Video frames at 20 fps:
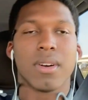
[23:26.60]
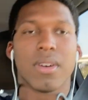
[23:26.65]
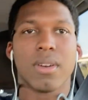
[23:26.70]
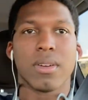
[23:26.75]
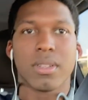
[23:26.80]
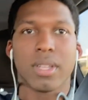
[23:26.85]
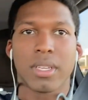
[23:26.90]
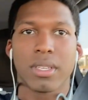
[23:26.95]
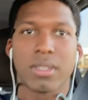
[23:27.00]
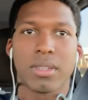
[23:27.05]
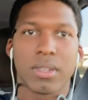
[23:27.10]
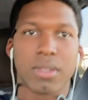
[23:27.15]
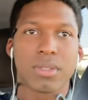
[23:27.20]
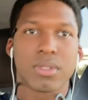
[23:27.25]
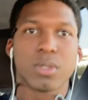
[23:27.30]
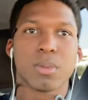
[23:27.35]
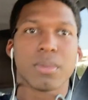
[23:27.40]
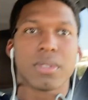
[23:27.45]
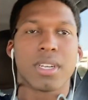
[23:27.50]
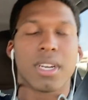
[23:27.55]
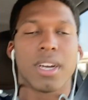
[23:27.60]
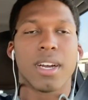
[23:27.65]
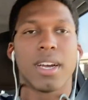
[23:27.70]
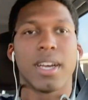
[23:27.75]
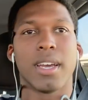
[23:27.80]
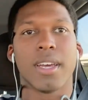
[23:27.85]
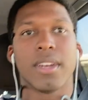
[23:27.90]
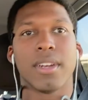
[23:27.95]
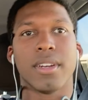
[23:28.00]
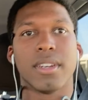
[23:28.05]
like, you know, just be
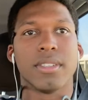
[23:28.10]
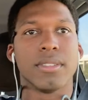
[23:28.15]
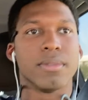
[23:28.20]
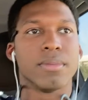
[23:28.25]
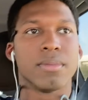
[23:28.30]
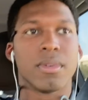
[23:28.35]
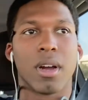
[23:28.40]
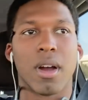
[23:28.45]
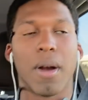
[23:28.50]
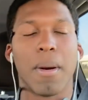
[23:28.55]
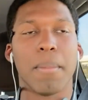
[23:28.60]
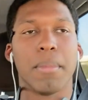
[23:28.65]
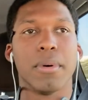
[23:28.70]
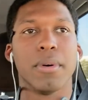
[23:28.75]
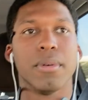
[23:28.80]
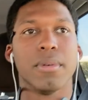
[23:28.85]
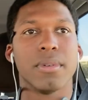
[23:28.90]
kind and humble.